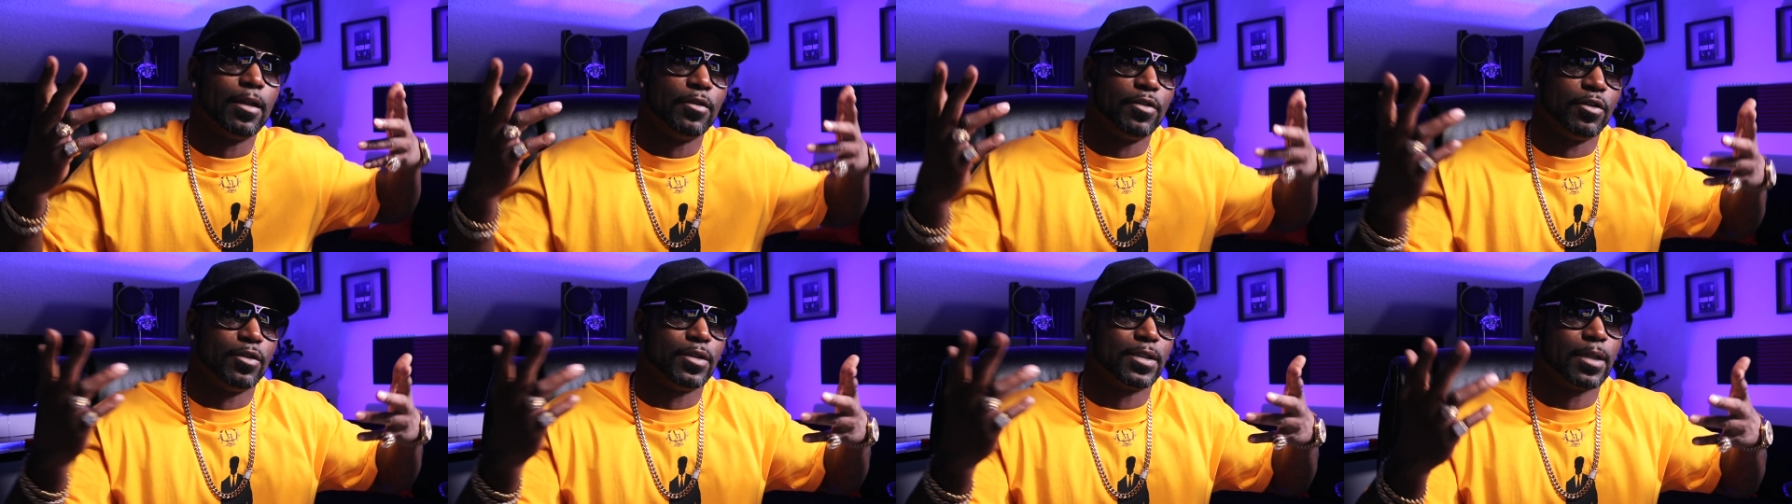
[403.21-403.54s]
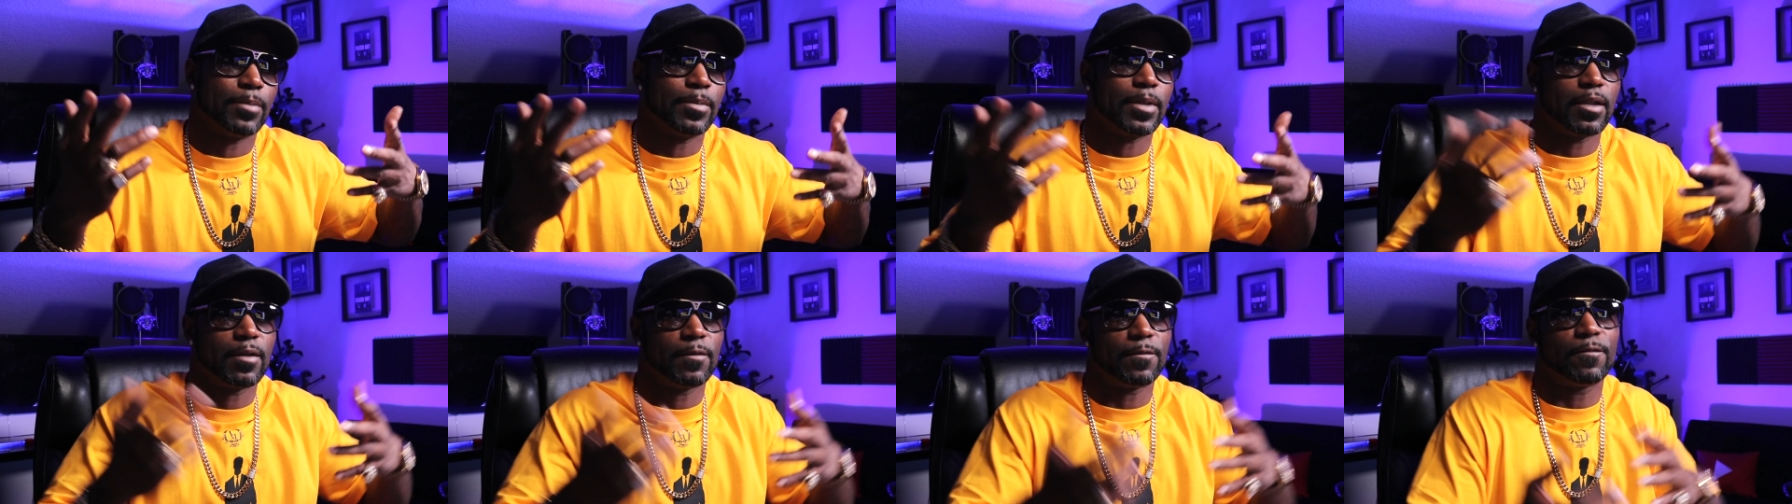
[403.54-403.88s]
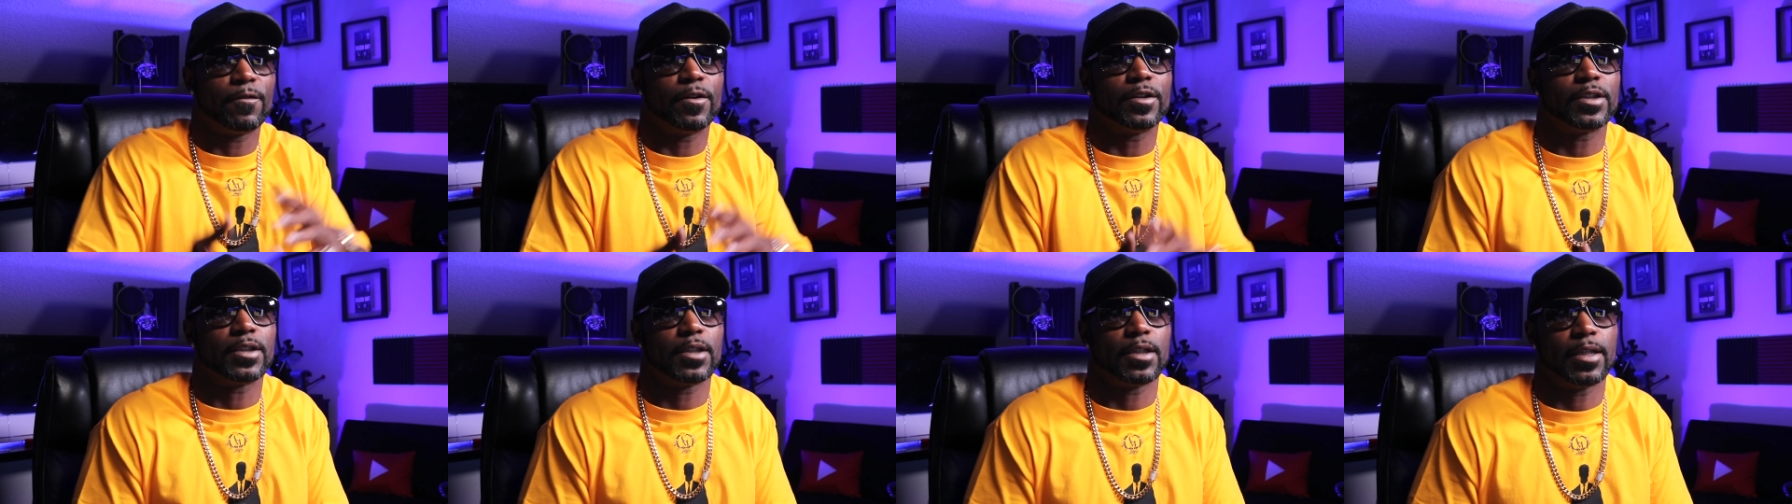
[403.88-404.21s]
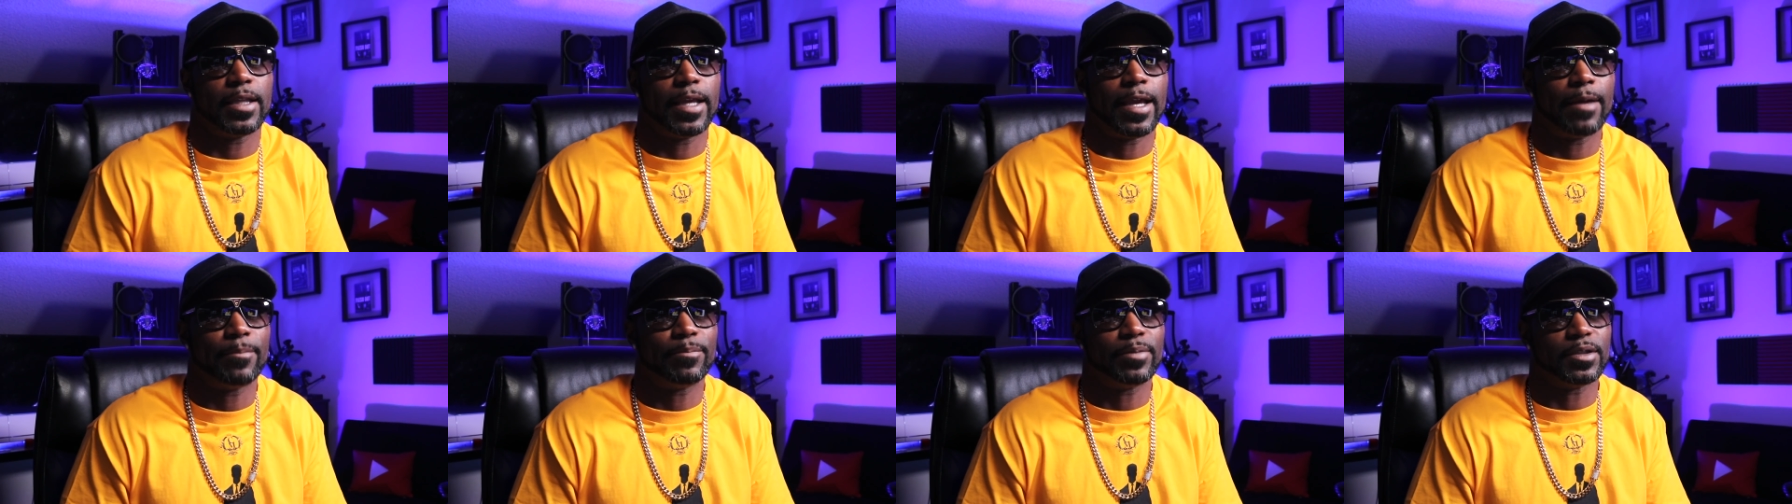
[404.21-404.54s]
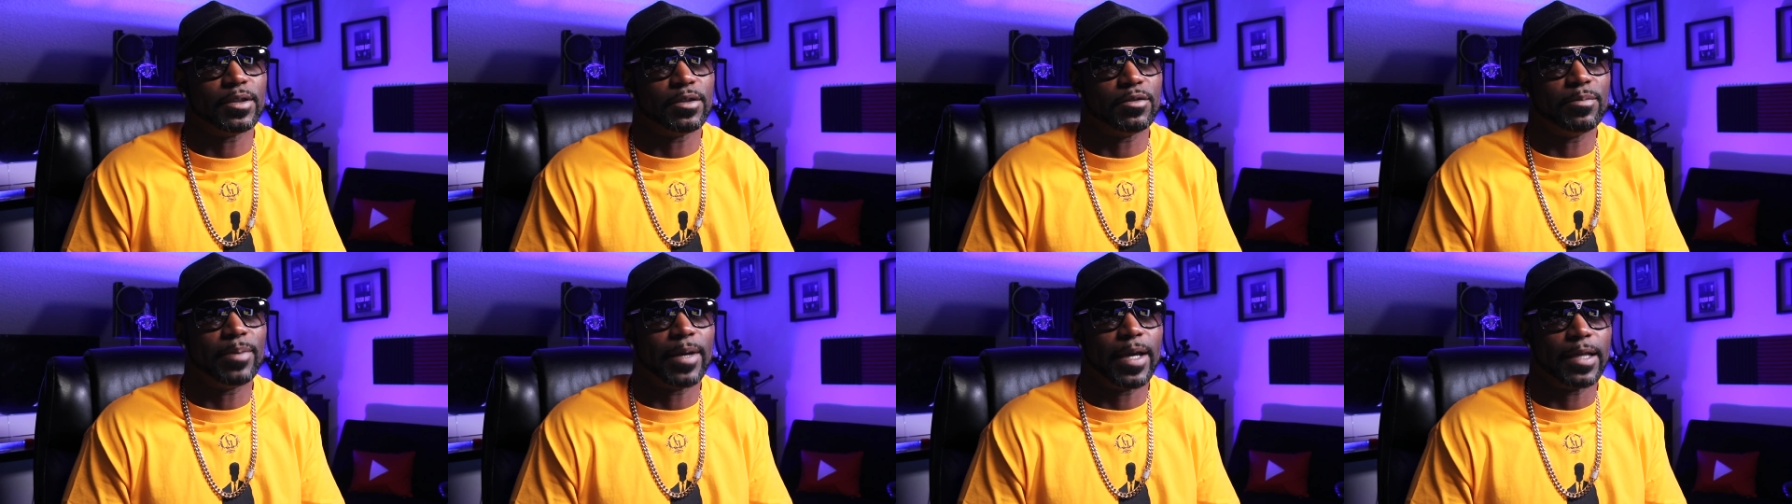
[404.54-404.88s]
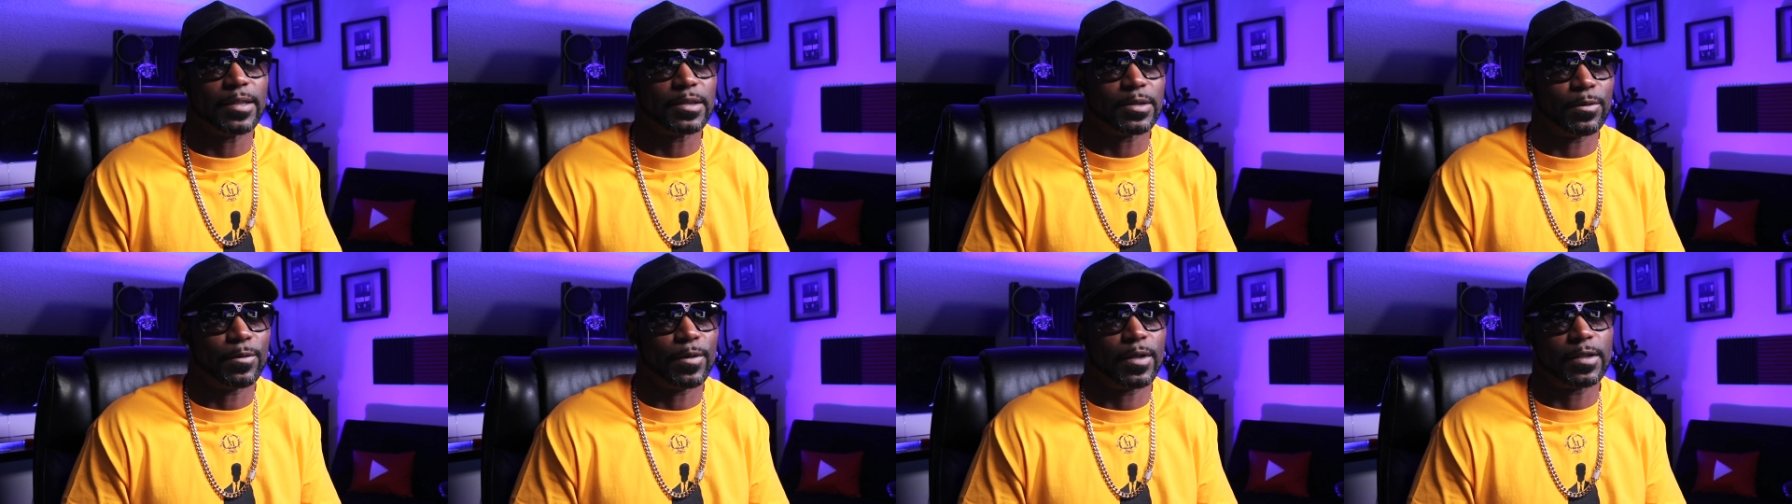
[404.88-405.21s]
something unfortunately happens. You pass
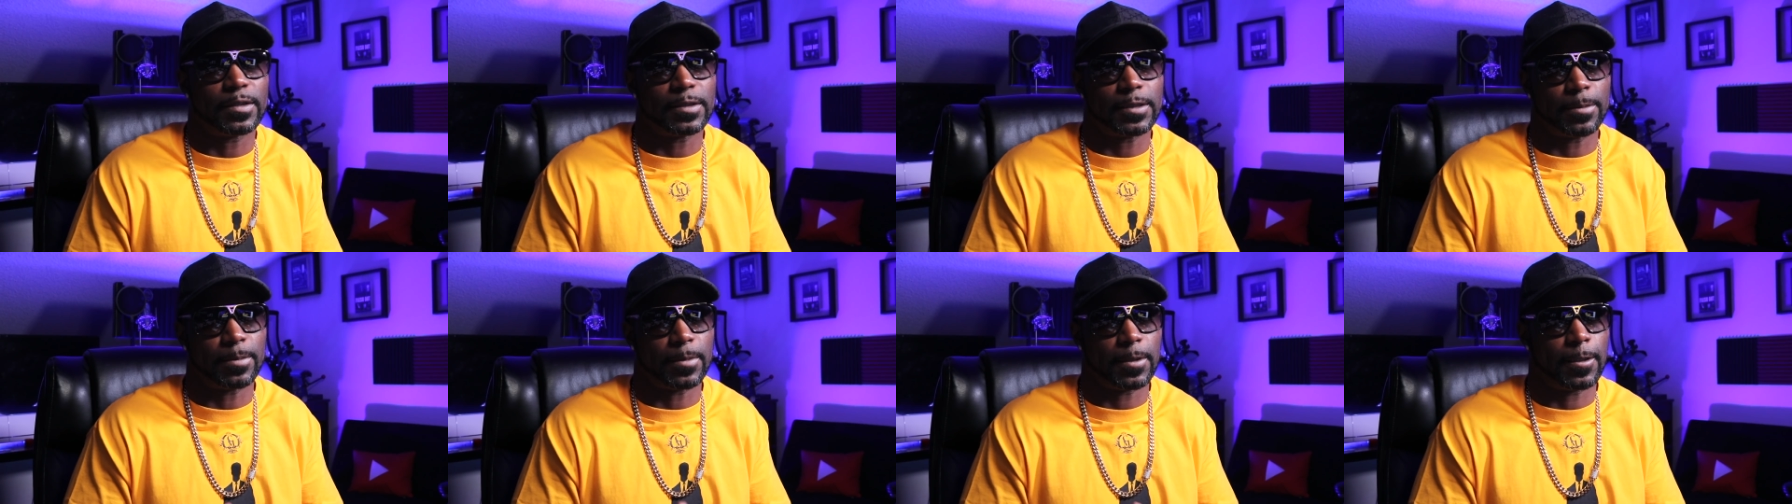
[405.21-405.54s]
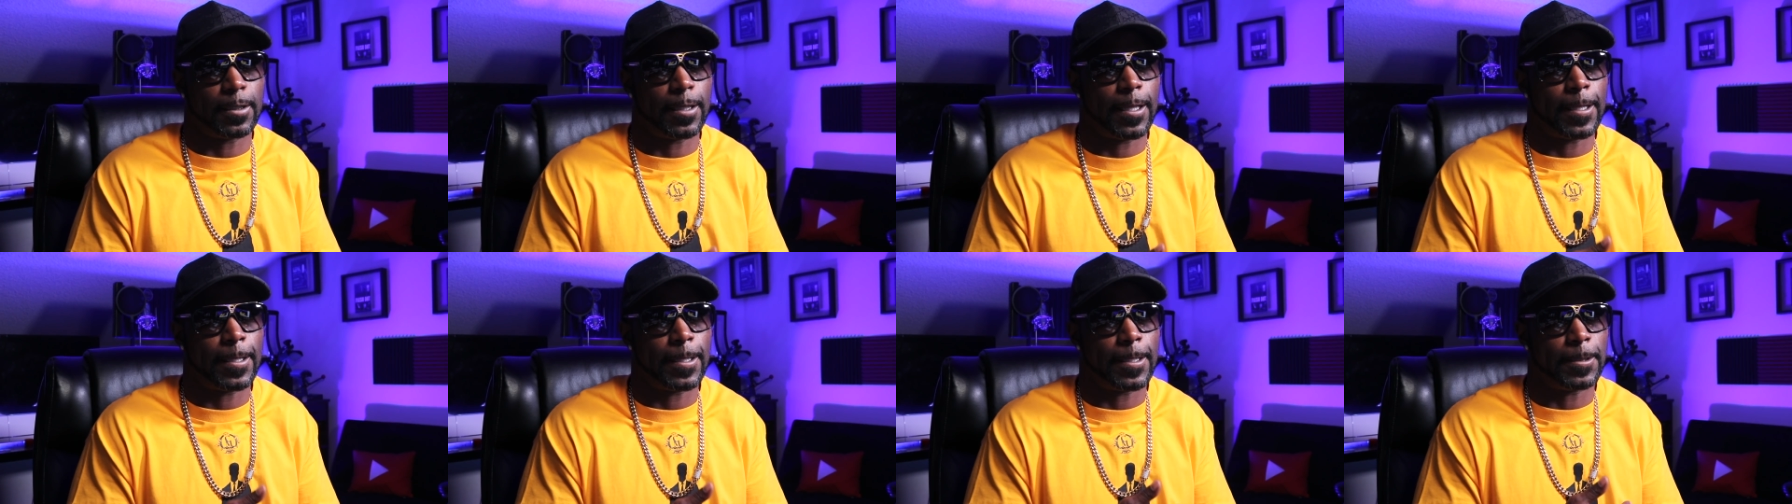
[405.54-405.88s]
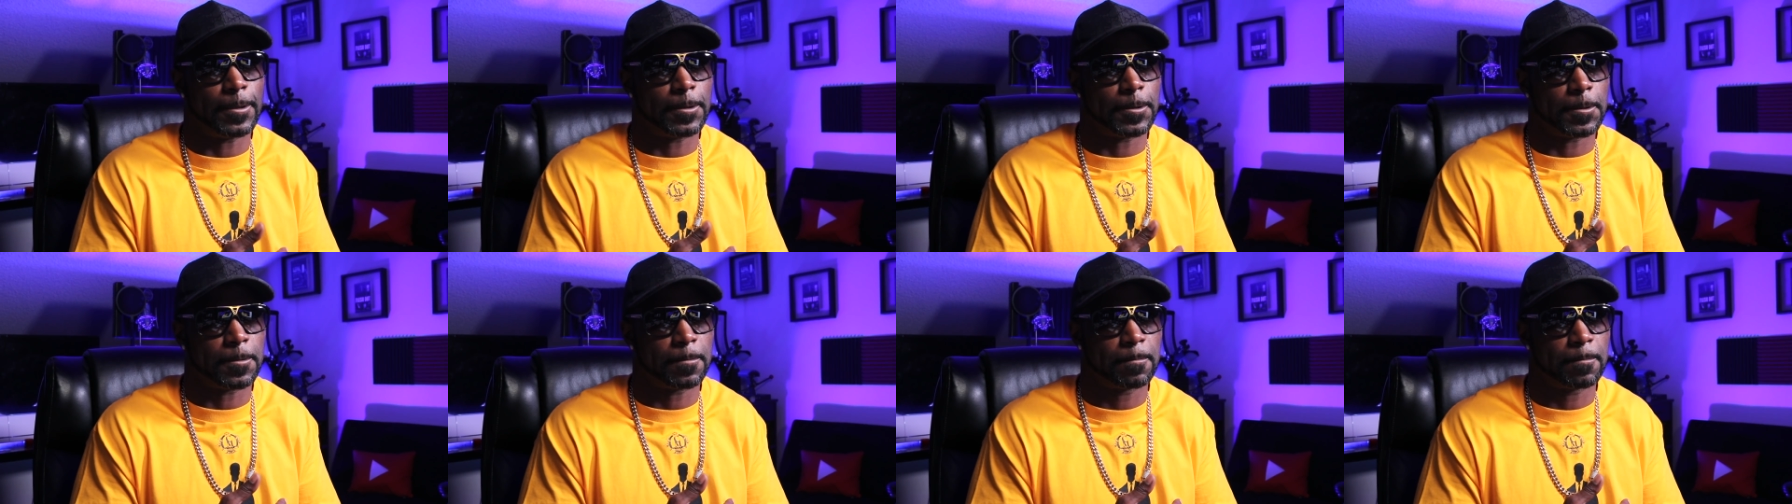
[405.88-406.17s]
away or something of that nature.